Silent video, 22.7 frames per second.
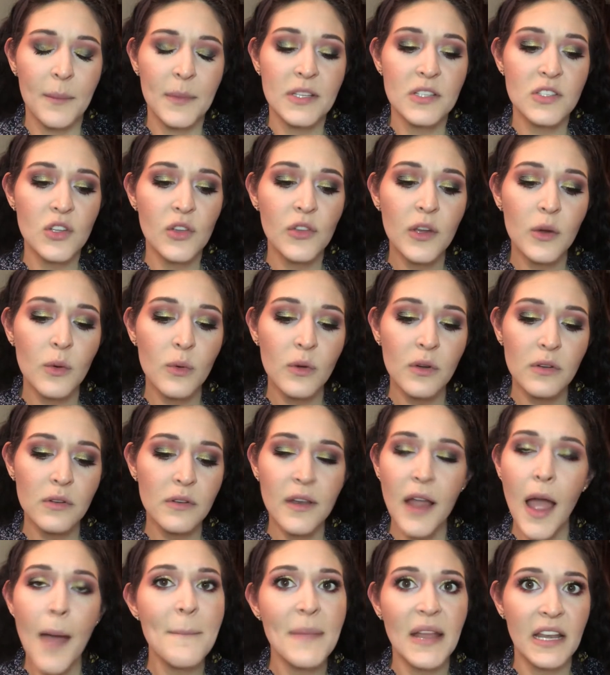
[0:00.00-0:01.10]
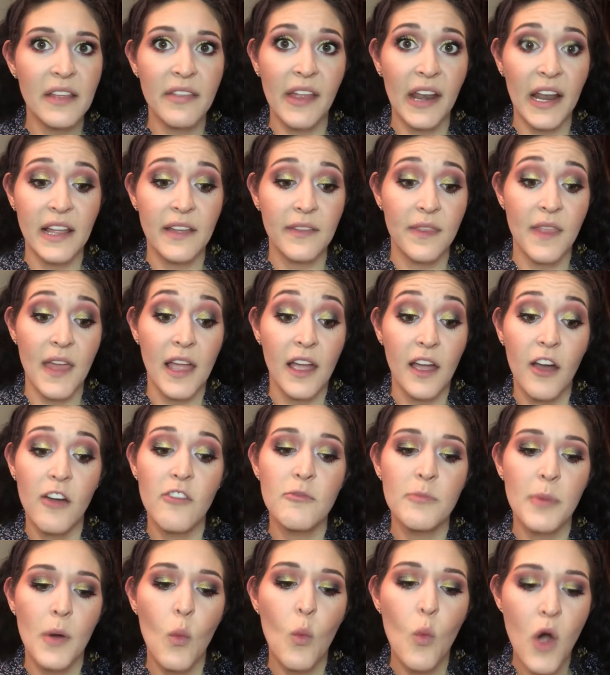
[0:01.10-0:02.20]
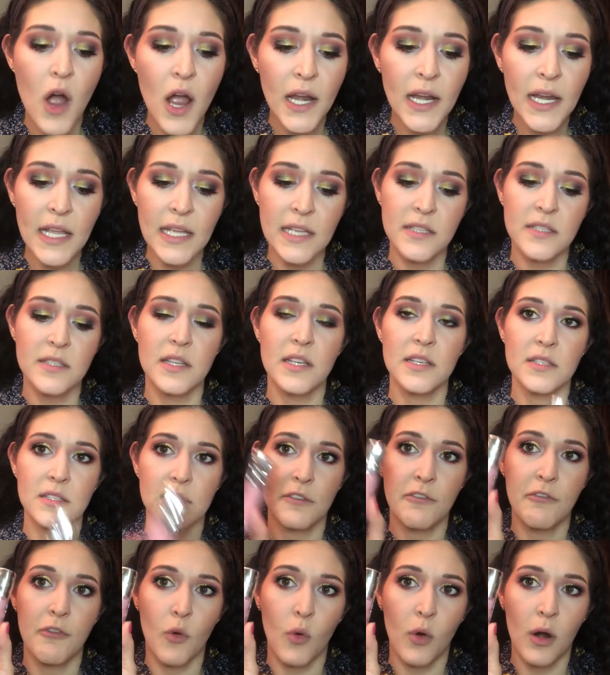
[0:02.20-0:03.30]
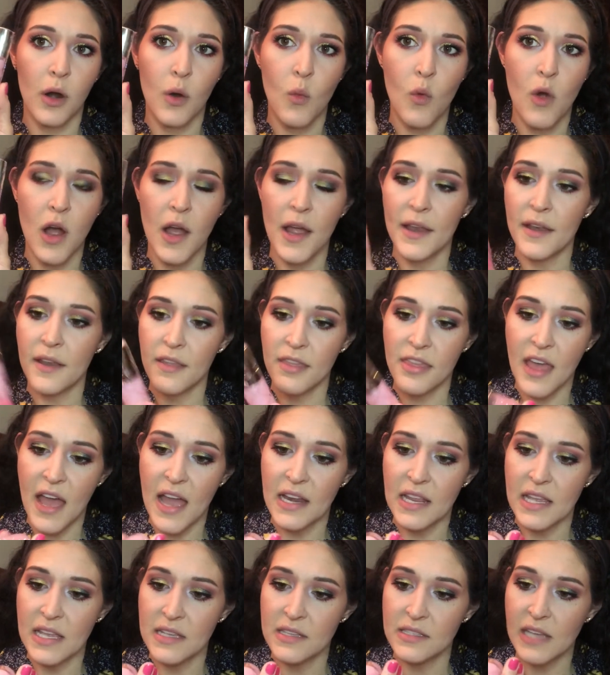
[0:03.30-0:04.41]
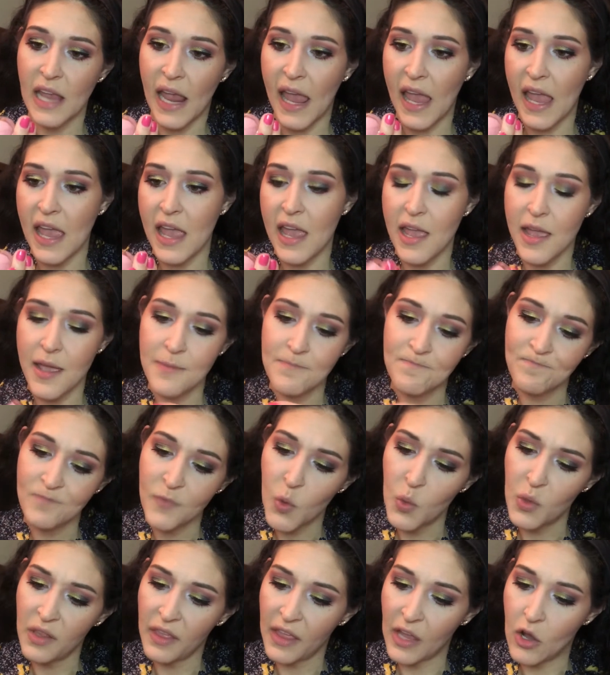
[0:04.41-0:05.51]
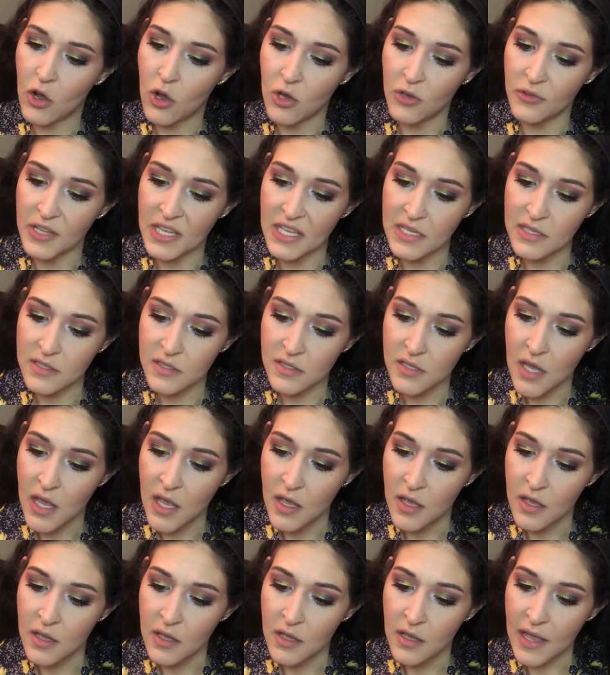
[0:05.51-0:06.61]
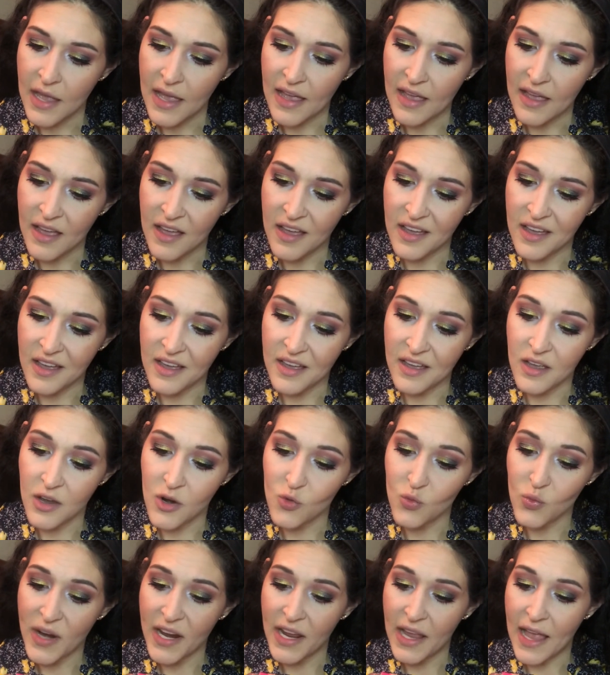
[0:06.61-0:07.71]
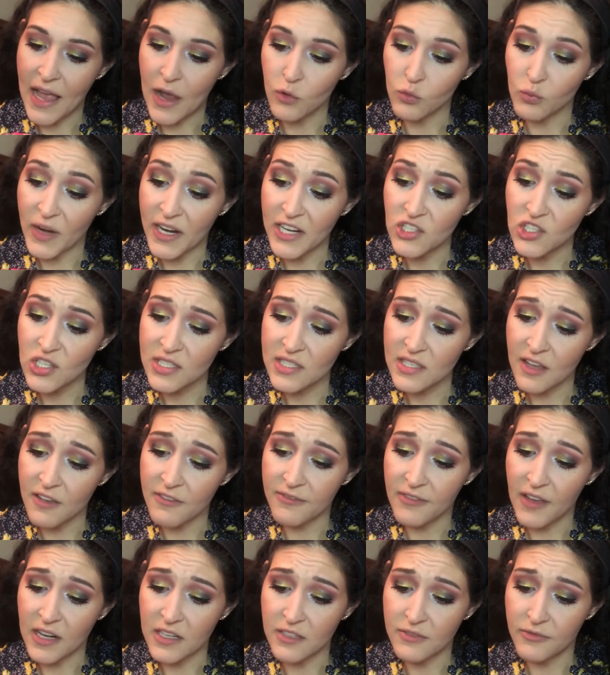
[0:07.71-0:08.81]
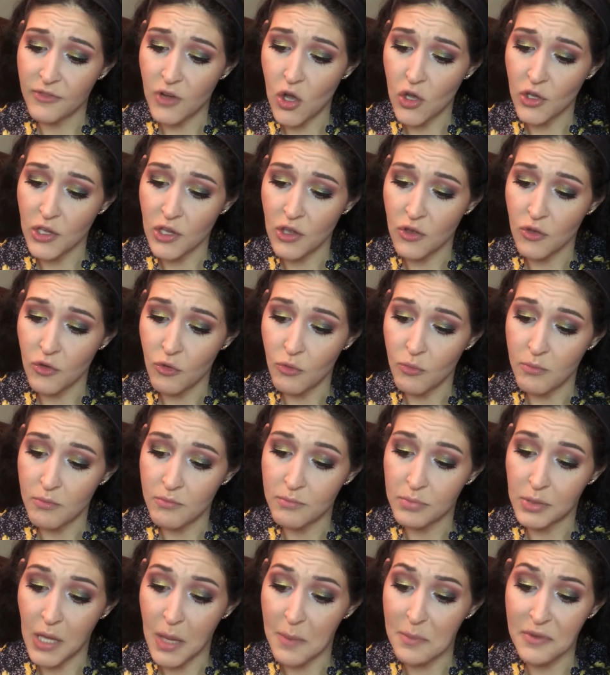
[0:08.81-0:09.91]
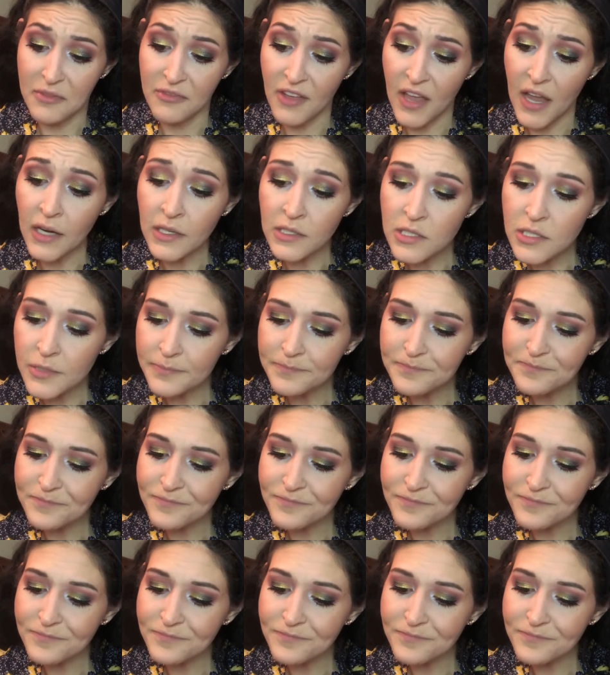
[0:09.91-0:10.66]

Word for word: So there were not many that I could think of, but one is the Sephora one that is a, what do they call these? Outrageous Effect Volume Plump Effect.